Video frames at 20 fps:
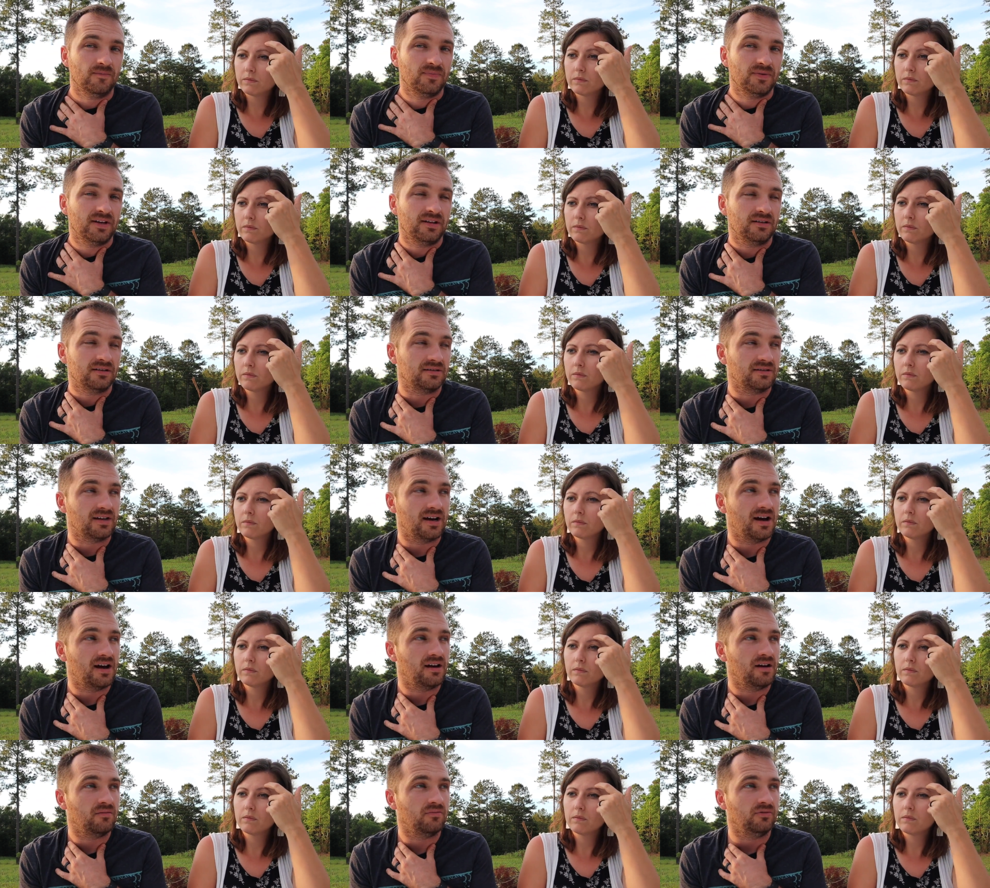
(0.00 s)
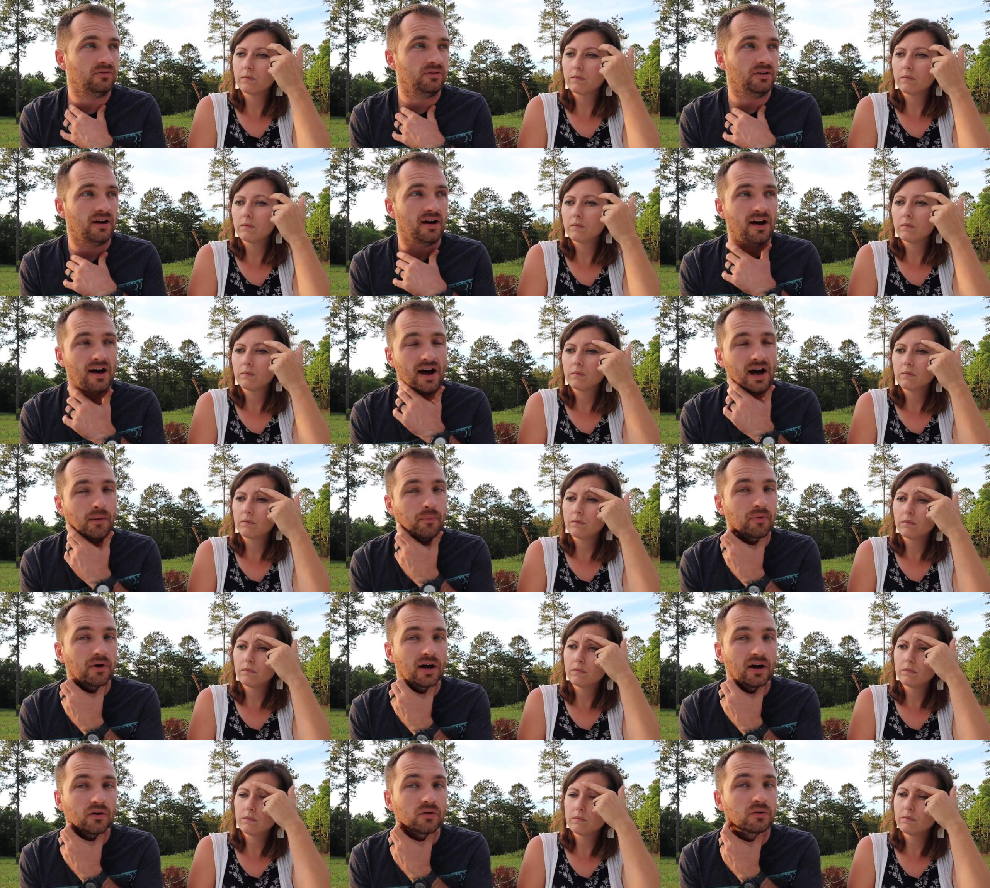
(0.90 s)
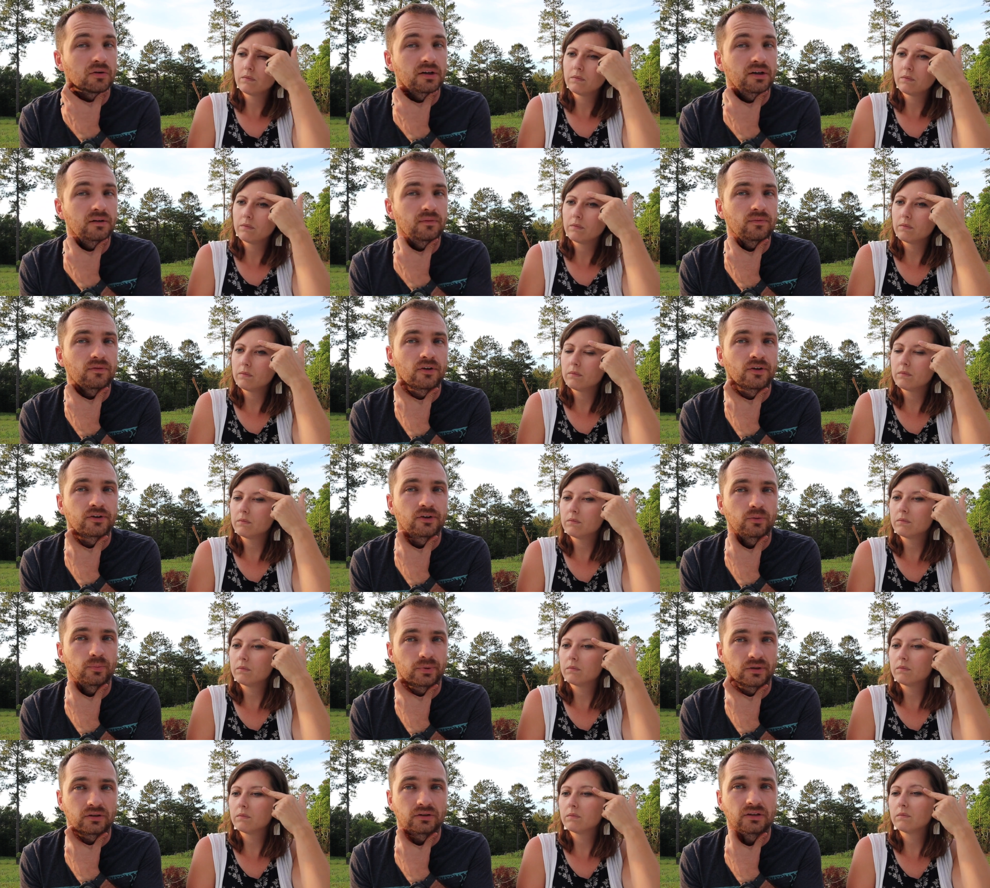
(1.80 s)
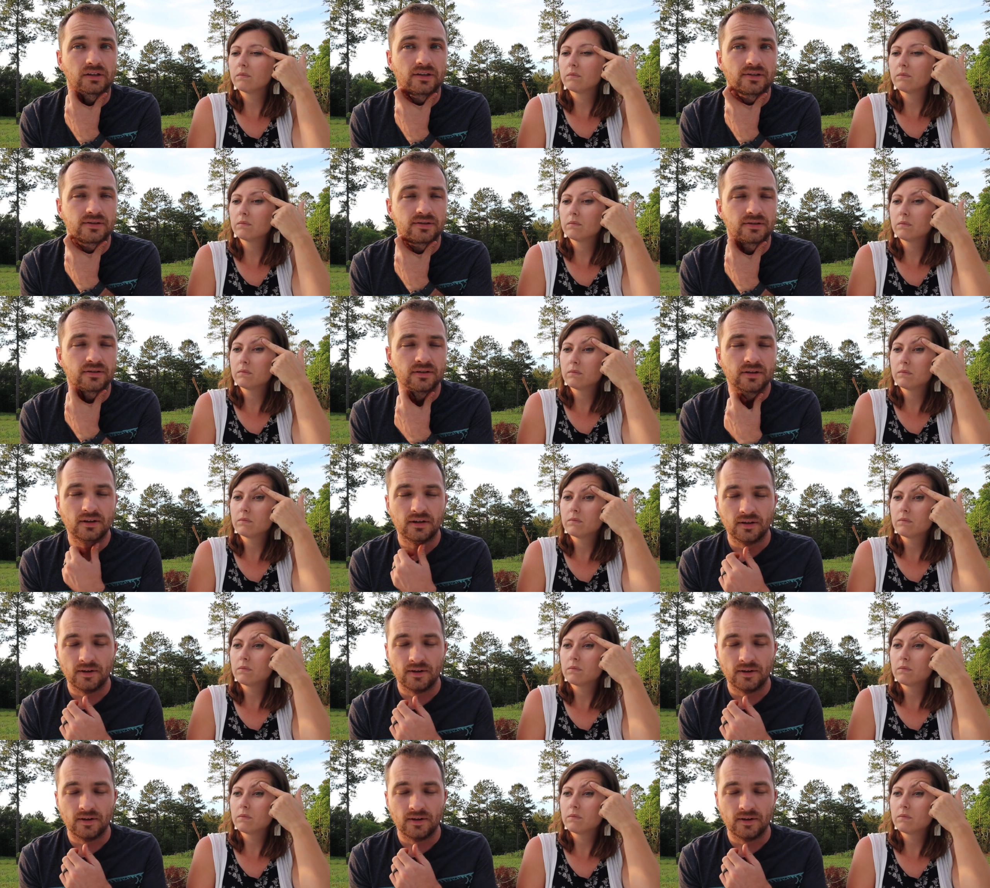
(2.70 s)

Speaker 1: That is not really a high priority on your build list.